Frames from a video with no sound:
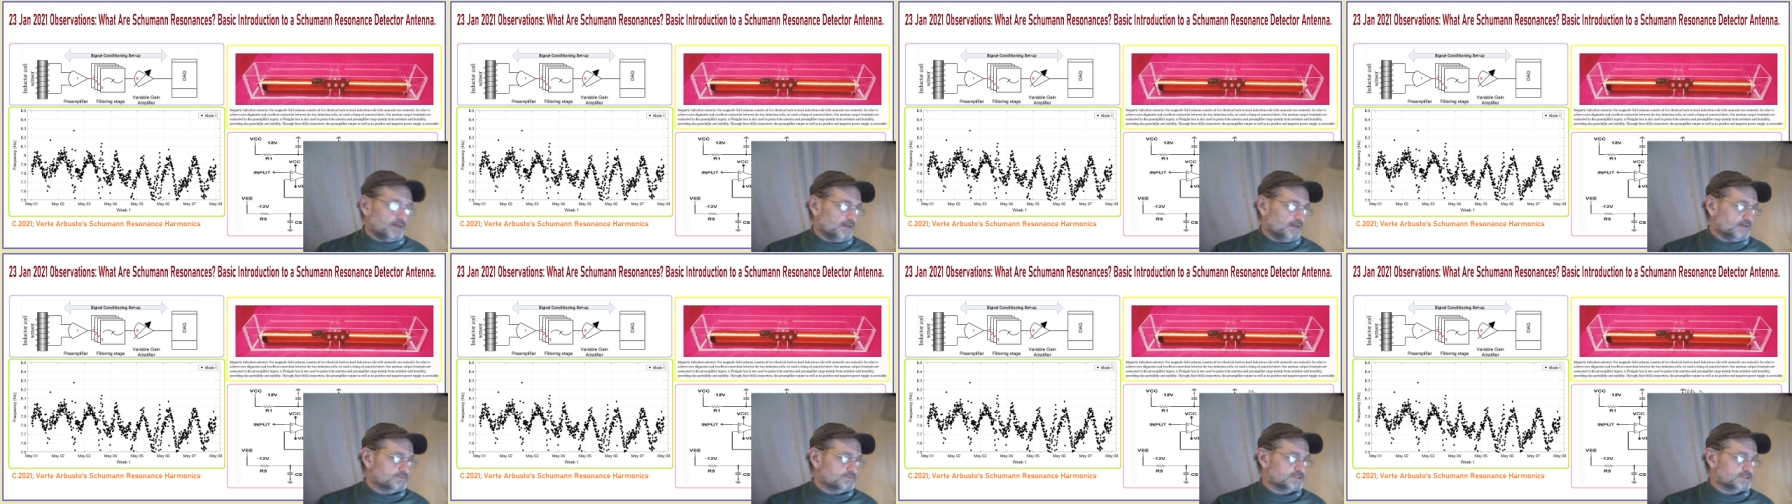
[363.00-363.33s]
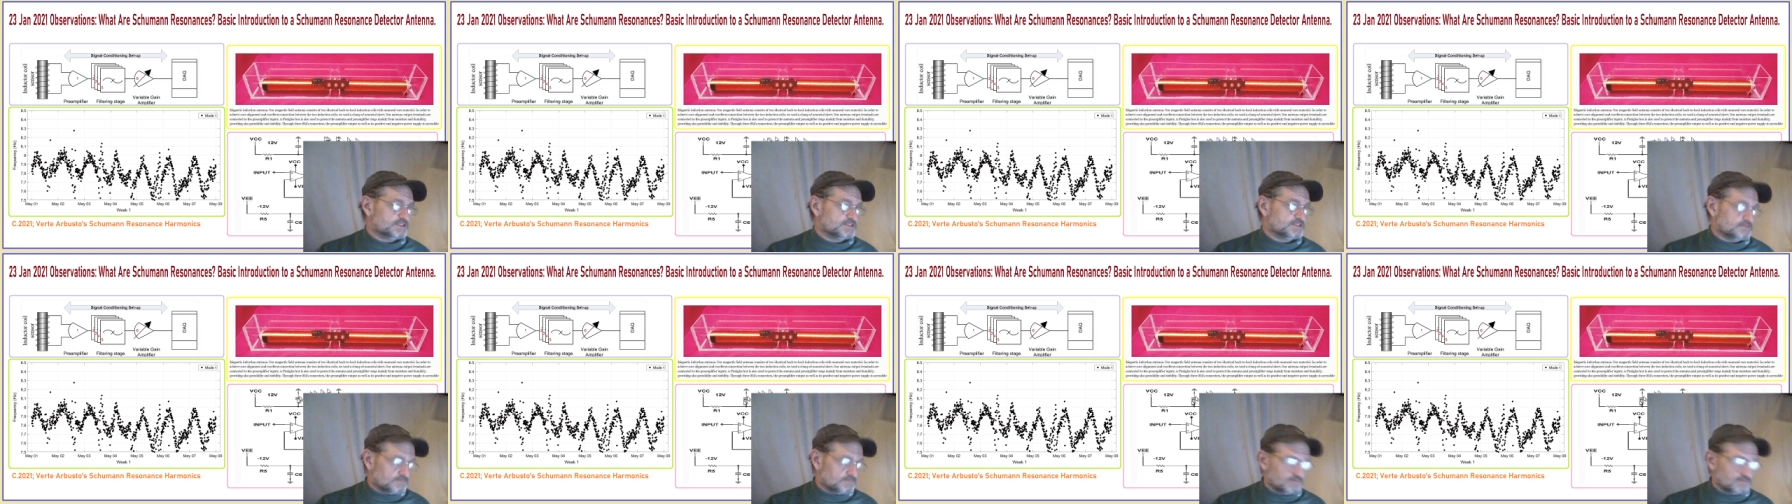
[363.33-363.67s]
I'm
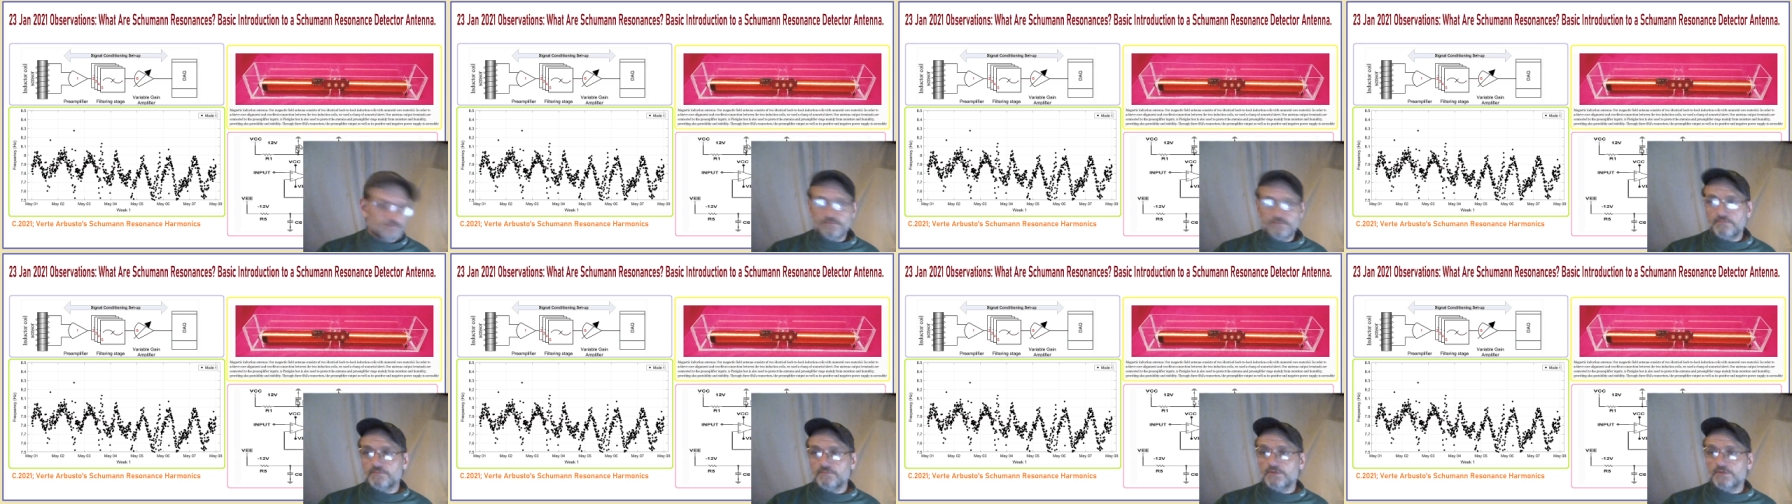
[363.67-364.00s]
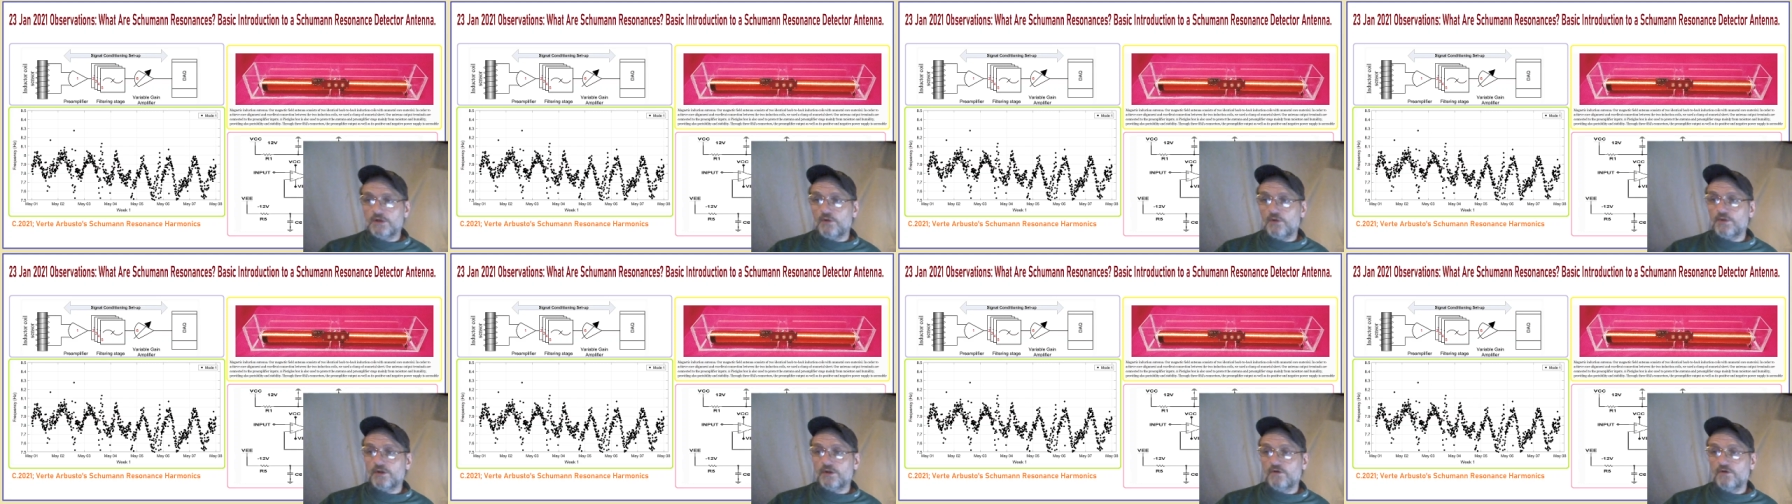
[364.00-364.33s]
just
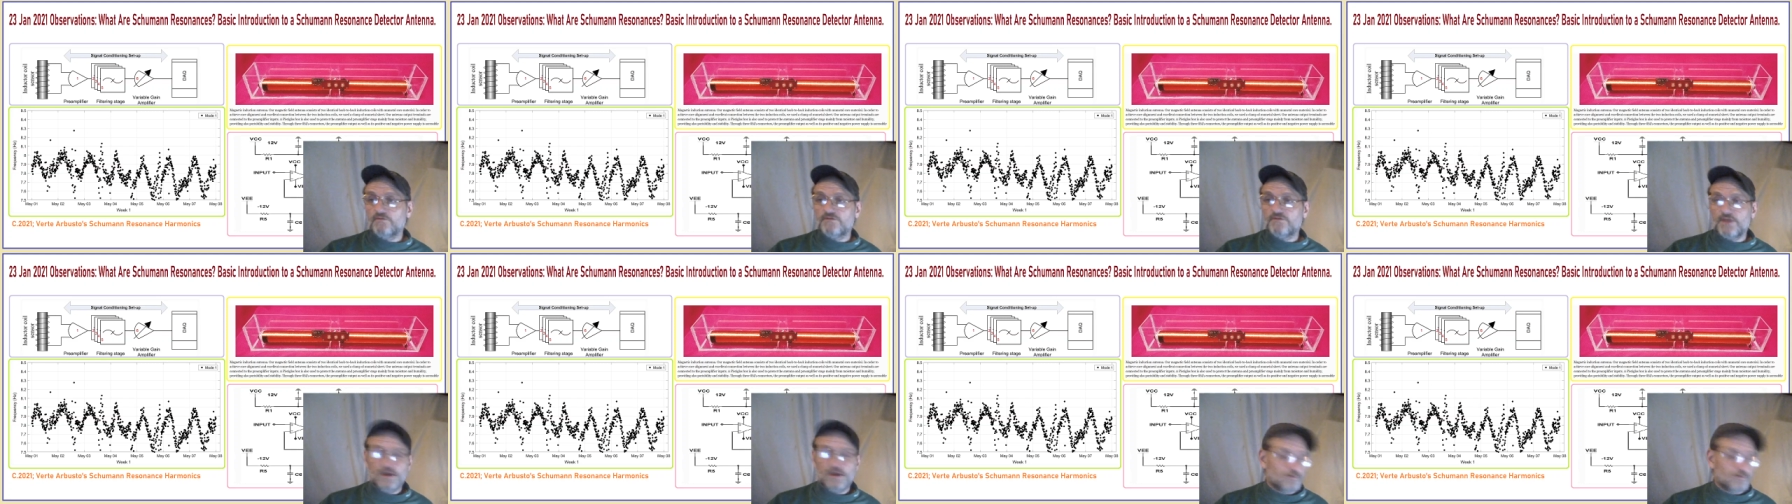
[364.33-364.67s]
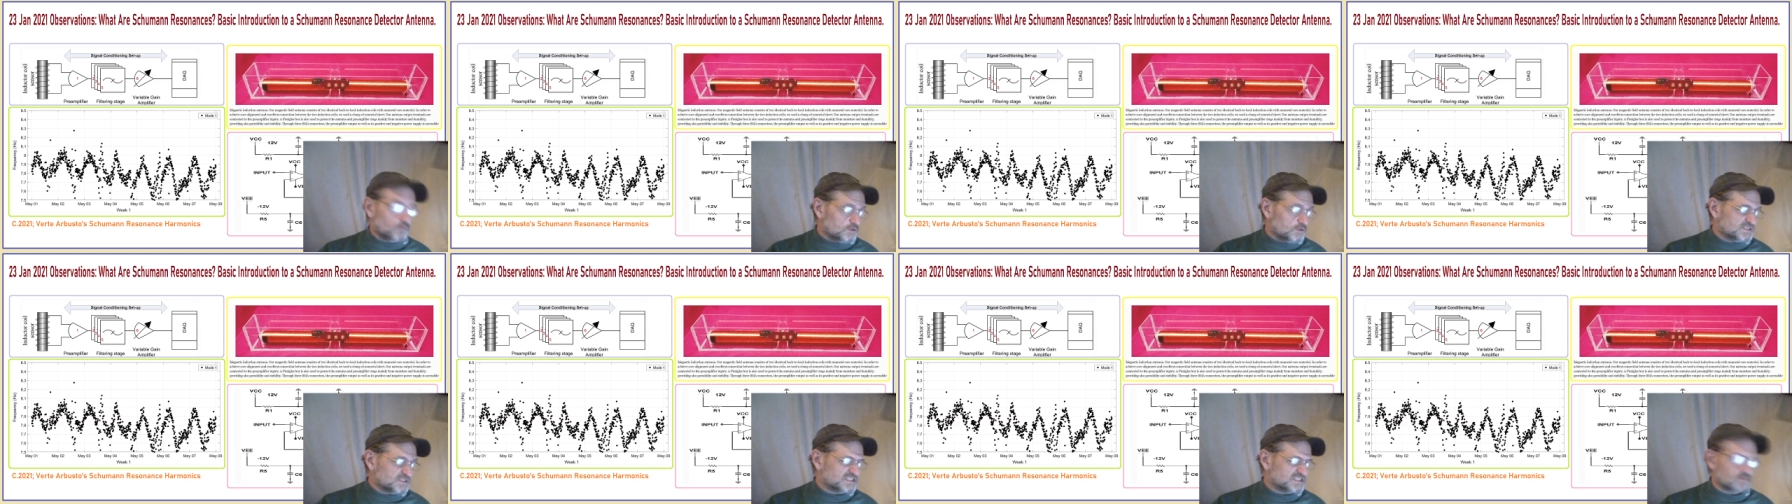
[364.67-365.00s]
going over that
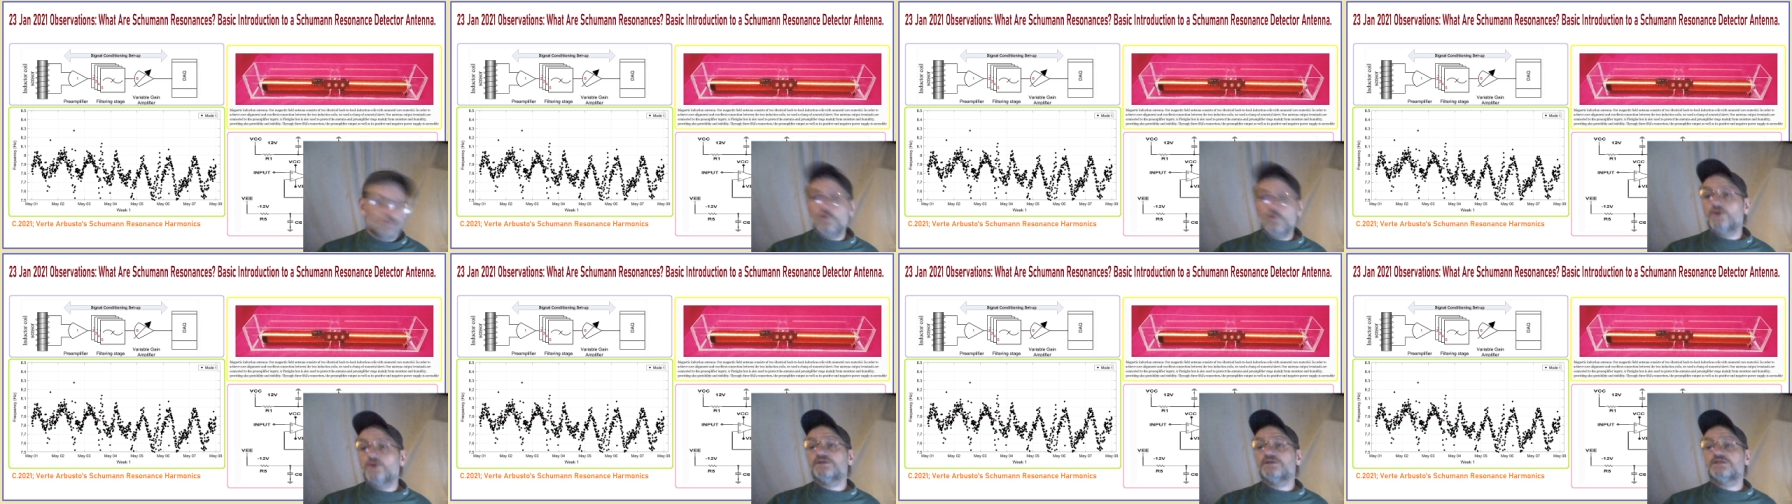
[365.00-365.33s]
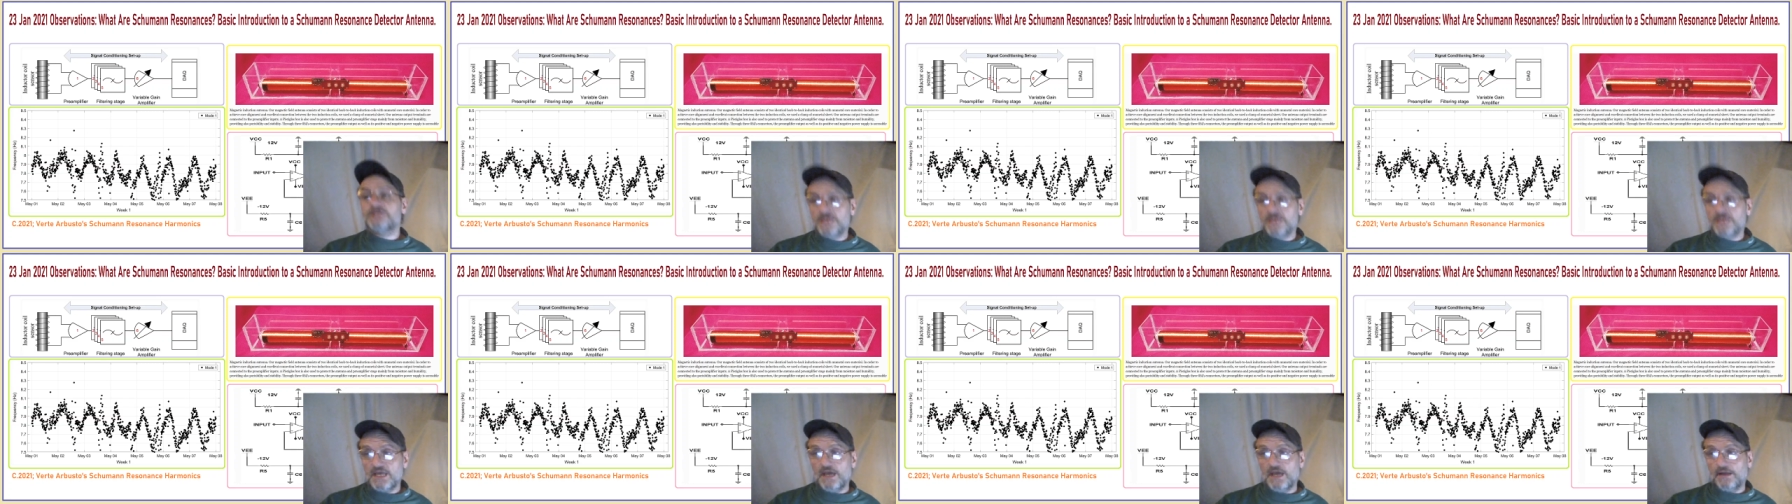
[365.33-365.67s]
once once
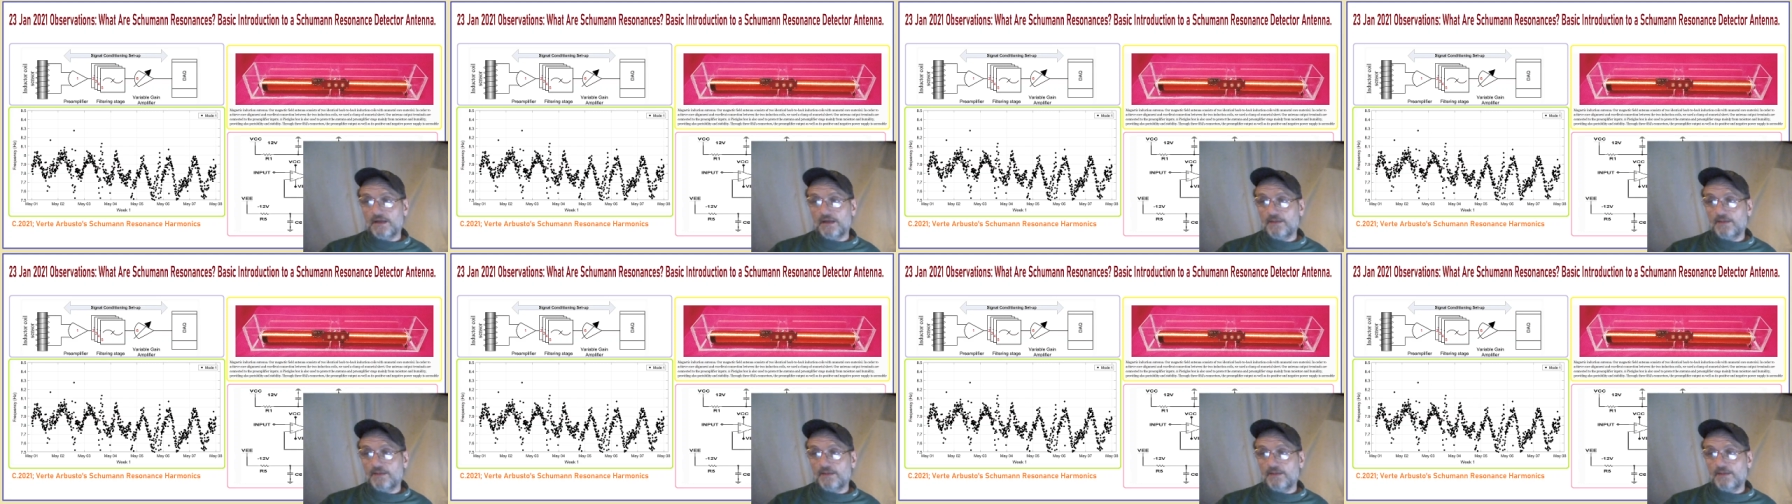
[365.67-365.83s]
again.